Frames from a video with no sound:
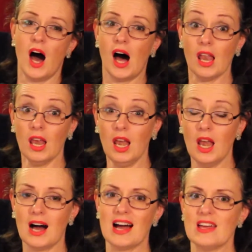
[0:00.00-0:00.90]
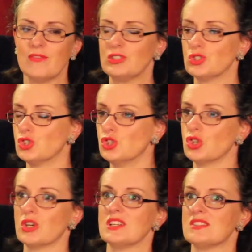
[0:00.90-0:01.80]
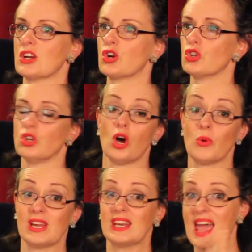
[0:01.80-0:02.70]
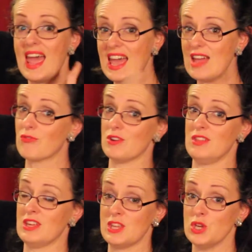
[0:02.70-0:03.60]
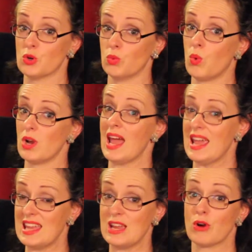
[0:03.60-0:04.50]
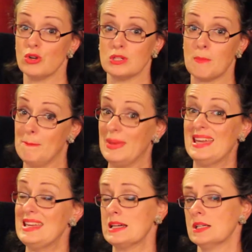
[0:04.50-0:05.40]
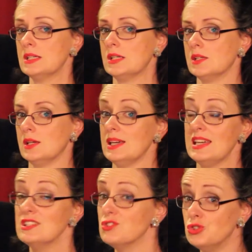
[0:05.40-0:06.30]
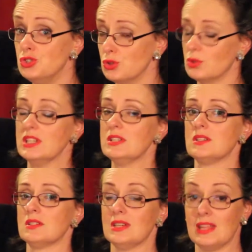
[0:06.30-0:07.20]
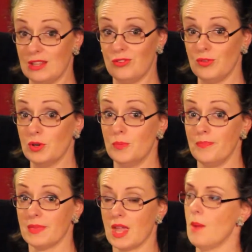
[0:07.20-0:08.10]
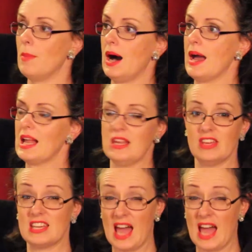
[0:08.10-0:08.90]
alive and joyous and glowing and everything that you could want a hero to be. He is joined in this film by Olivia de